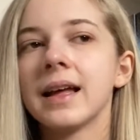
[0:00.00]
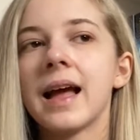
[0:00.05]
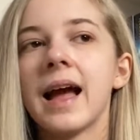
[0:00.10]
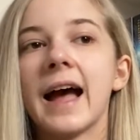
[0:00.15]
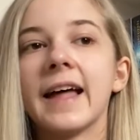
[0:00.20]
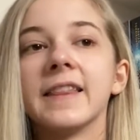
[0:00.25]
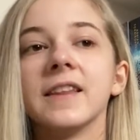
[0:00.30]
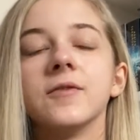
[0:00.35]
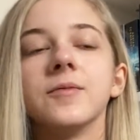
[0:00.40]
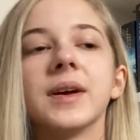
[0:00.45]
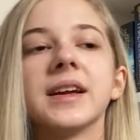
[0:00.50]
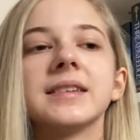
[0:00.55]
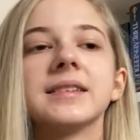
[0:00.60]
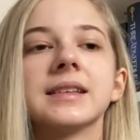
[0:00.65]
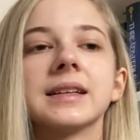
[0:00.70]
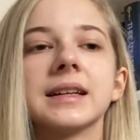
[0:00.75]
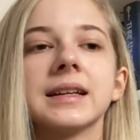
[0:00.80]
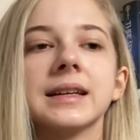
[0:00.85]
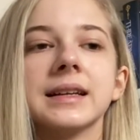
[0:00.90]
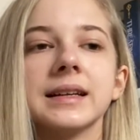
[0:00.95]
And
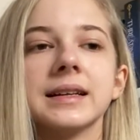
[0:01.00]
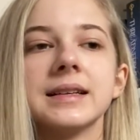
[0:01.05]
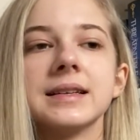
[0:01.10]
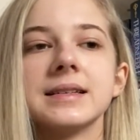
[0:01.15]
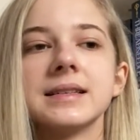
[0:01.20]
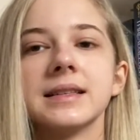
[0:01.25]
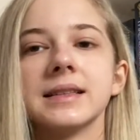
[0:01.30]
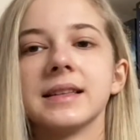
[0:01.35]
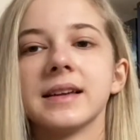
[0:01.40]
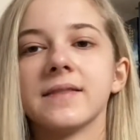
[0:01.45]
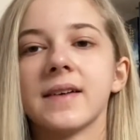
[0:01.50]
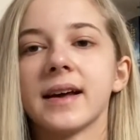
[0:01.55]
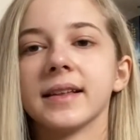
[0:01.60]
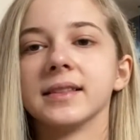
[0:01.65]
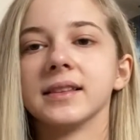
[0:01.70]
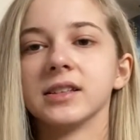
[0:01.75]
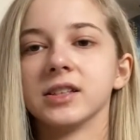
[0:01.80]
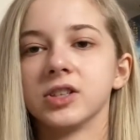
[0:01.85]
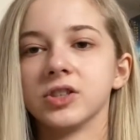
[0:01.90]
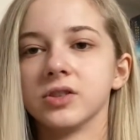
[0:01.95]
they've had
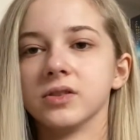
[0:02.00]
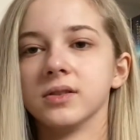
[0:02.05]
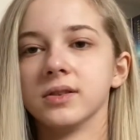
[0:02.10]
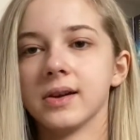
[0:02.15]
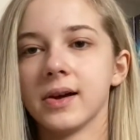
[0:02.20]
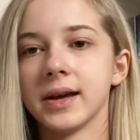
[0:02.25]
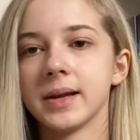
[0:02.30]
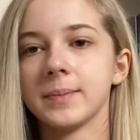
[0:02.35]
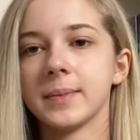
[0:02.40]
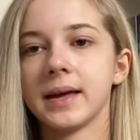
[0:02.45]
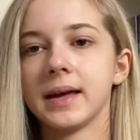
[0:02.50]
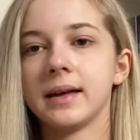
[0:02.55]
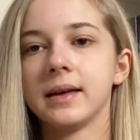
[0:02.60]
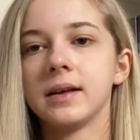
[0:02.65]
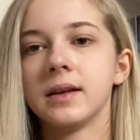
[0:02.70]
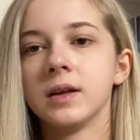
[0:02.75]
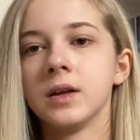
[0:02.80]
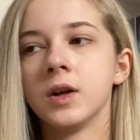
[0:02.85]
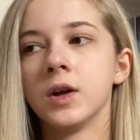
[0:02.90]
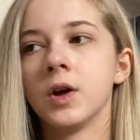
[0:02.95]
this nightmare
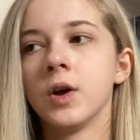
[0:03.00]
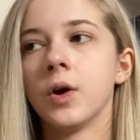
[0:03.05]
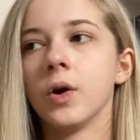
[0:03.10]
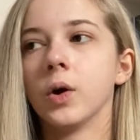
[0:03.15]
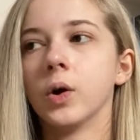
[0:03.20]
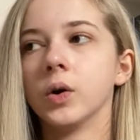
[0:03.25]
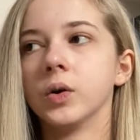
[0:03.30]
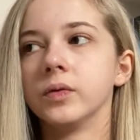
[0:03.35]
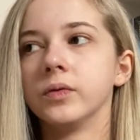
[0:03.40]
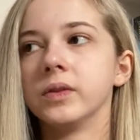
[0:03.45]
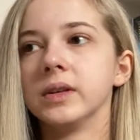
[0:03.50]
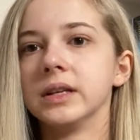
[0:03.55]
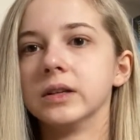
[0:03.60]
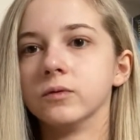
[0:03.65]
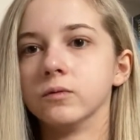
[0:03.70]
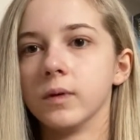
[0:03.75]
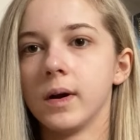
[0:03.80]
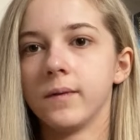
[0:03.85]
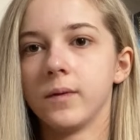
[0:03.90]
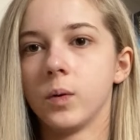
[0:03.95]
of these
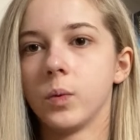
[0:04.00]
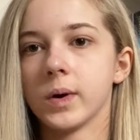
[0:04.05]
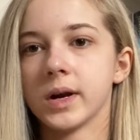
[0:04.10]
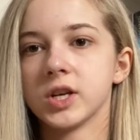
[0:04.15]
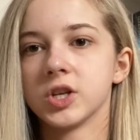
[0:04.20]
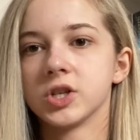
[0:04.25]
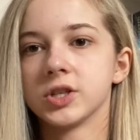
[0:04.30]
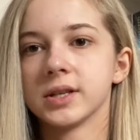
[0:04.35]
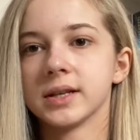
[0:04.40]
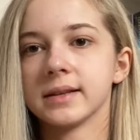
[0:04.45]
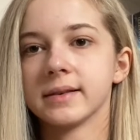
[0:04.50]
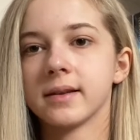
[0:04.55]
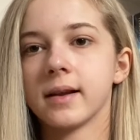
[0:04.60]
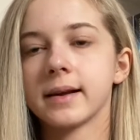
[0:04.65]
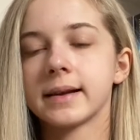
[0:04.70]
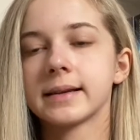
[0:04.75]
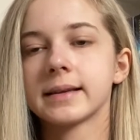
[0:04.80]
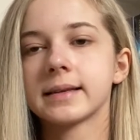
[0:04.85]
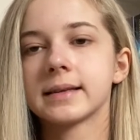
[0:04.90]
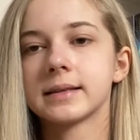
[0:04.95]
river witches
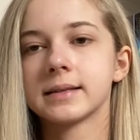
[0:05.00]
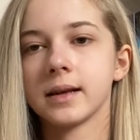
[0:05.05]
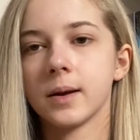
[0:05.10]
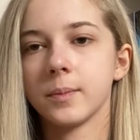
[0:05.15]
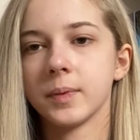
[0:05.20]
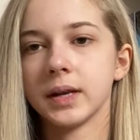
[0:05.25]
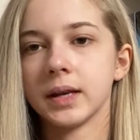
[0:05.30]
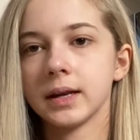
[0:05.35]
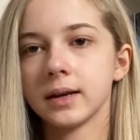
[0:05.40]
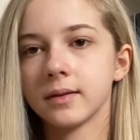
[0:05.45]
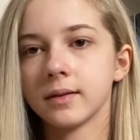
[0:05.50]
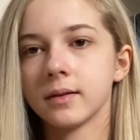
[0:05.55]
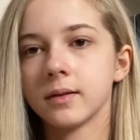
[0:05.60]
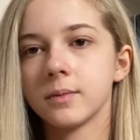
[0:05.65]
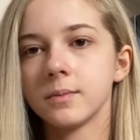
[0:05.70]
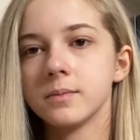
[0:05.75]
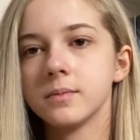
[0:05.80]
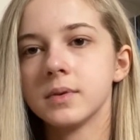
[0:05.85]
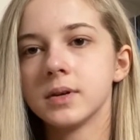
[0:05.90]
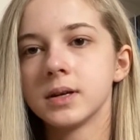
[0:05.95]
like summoning
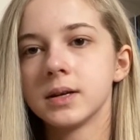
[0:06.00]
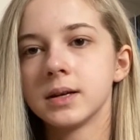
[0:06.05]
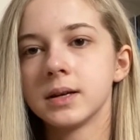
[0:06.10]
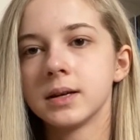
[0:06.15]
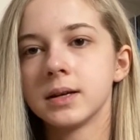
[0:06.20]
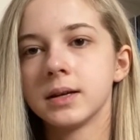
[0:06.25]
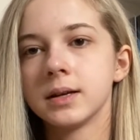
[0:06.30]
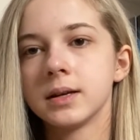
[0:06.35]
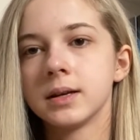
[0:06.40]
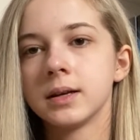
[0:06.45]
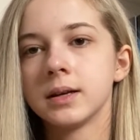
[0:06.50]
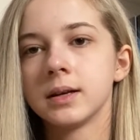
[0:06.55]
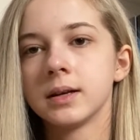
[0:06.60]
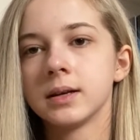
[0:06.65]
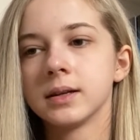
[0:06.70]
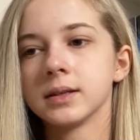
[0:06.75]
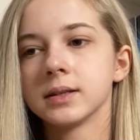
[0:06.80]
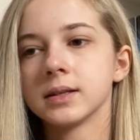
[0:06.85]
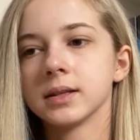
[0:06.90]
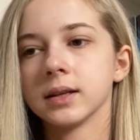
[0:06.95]
them
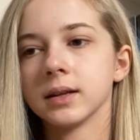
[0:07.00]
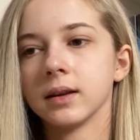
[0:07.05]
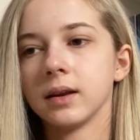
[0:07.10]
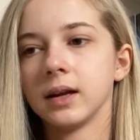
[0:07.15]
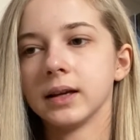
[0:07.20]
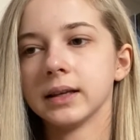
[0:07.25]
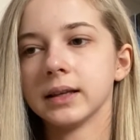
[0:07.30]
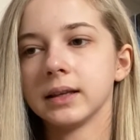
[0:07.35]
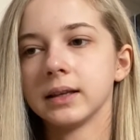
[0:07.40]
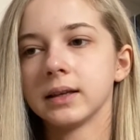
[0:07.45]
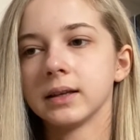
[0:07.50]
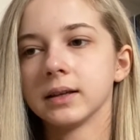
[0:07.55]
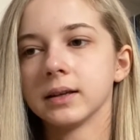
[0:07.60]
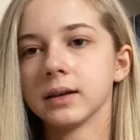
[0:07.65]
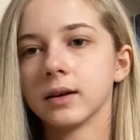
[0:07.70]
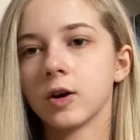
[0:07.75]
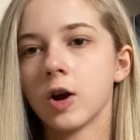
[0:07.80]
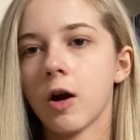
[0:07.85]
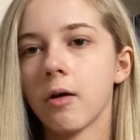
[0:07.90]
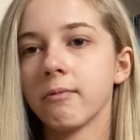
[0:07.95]
to like
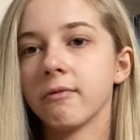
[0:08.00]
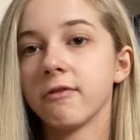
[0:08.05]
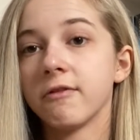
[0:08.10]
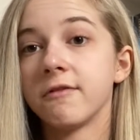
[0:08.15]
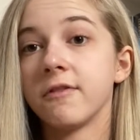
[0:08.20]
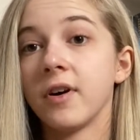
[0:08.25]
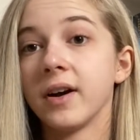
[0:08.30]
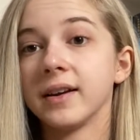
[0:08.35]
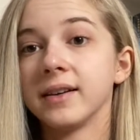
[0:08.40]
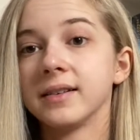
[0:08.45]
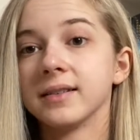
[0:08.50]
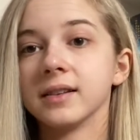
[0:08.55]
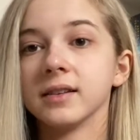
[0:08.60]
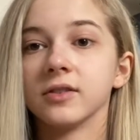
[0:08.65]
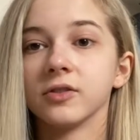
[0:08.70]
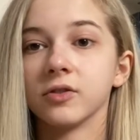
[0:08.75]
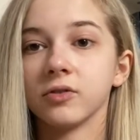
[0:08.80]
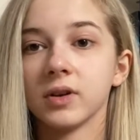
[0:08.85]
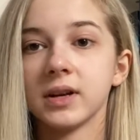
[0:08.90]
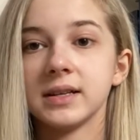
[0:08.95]
come fight this
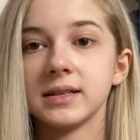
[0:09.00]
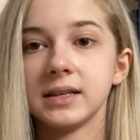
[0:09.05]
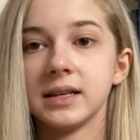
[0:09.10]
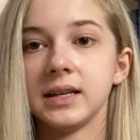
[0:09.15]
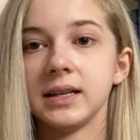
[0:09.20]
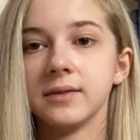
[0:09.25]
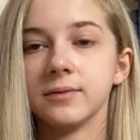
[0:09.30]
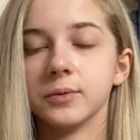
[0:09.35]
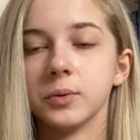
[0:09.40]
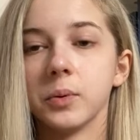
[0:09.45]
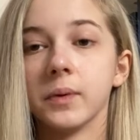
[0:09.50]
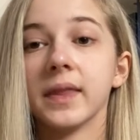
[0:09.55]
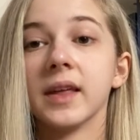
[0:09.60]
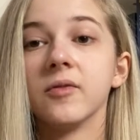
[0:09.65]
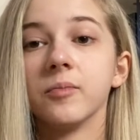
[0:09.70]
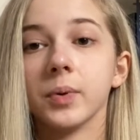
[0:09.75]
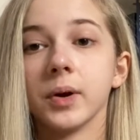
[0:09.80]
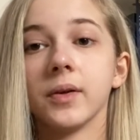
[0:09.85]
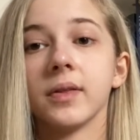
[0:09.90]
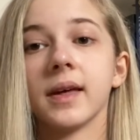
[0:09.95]
great evil, and they
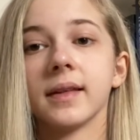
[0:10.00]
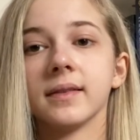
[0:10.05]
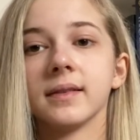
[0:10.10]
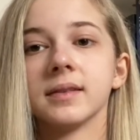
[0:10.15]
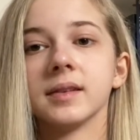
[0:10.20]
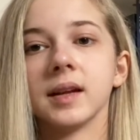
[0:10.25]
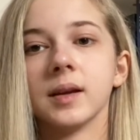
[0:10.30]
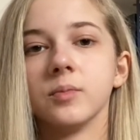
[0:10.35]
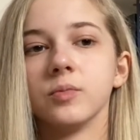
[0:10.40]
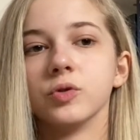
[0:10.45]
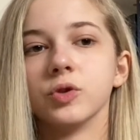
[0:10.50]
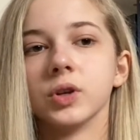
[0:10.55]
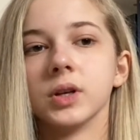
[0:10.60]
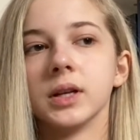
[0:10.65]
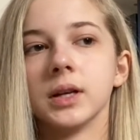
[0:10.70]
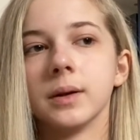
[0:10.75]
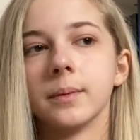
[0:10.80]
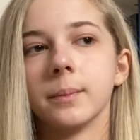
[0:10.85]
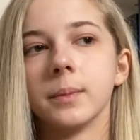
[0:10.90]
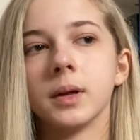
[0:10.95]
both had the same
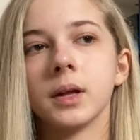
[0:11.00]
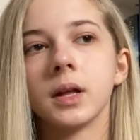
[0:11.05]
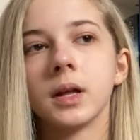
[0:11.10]
dream.